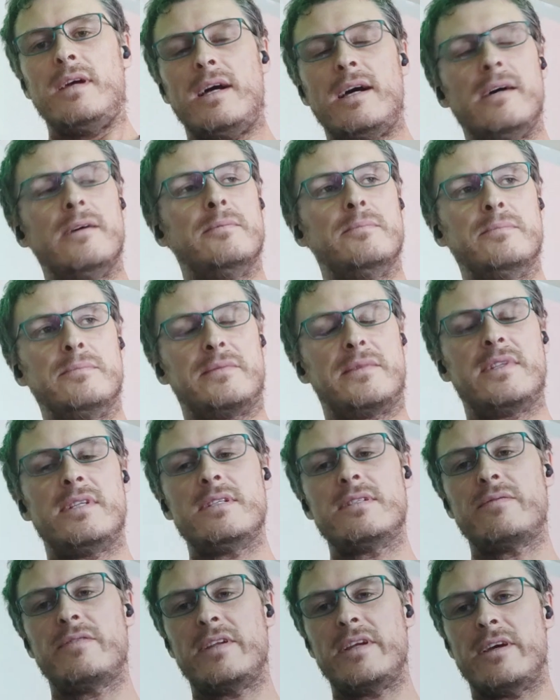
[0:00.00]

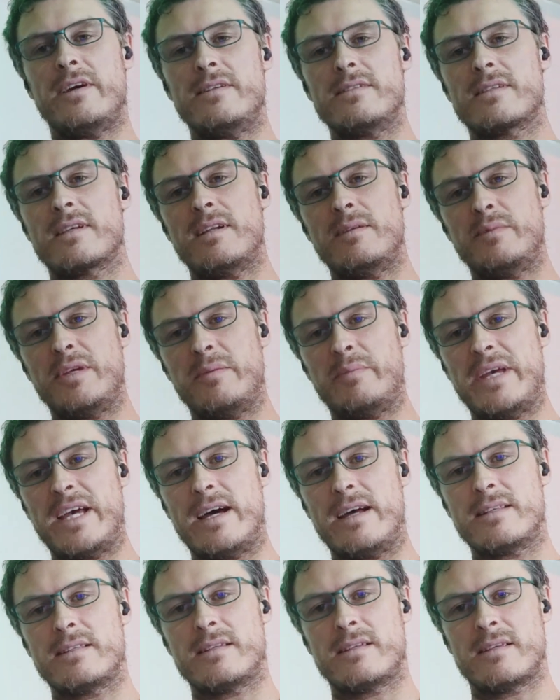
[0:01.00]
This video is going to be
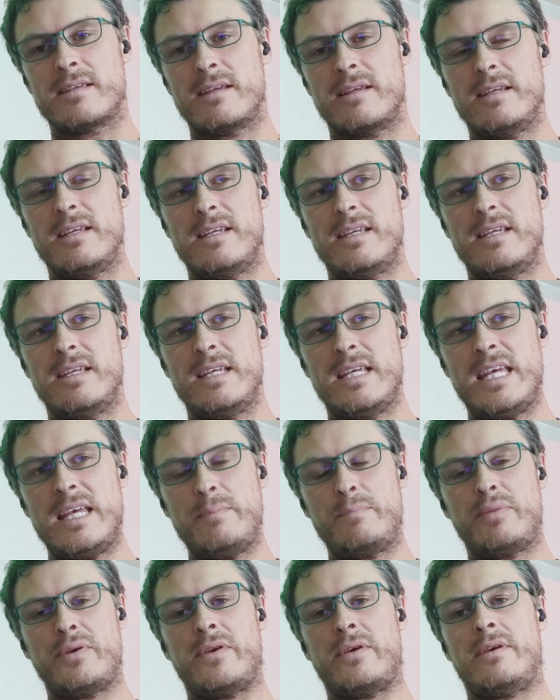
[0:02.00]
about
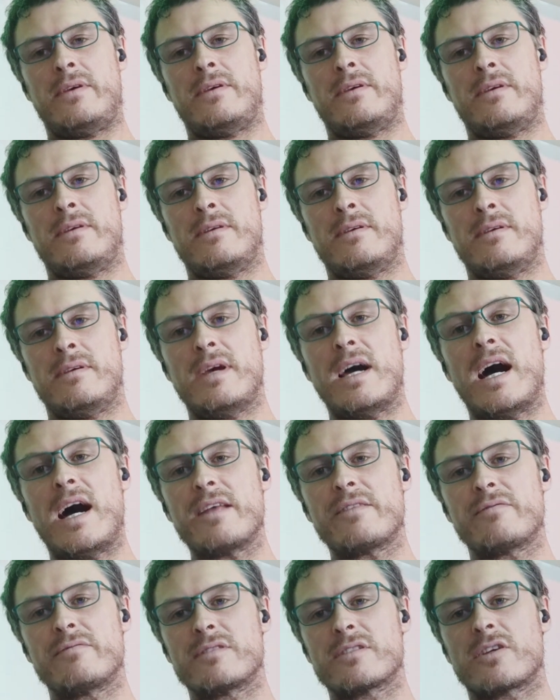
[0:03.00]
hip
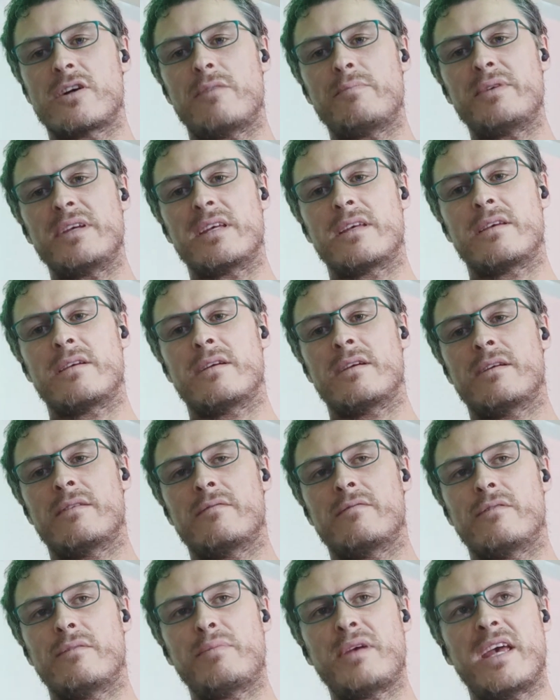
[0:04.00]
arthroscopic
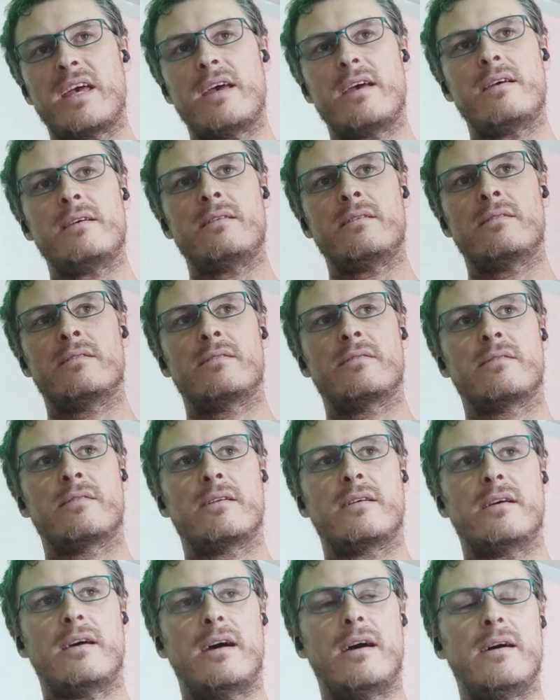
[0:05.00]
repair
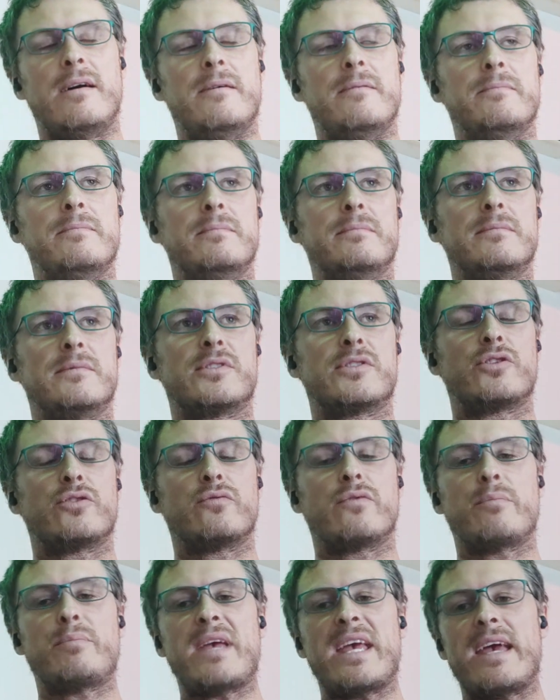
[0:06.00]
to
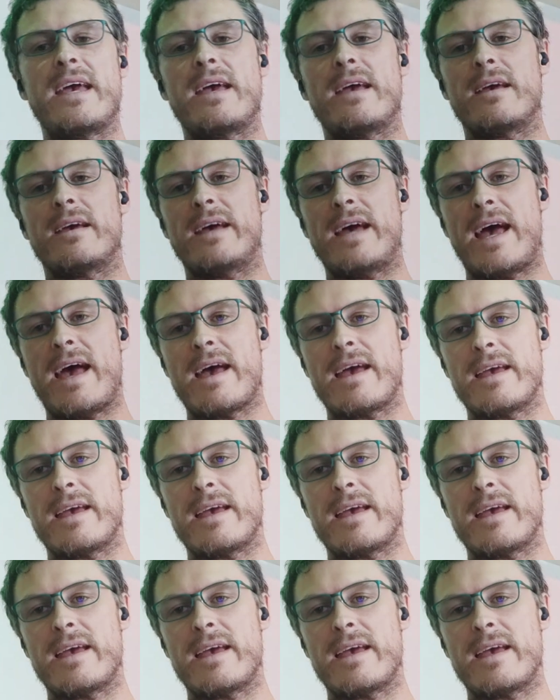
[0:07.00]
repair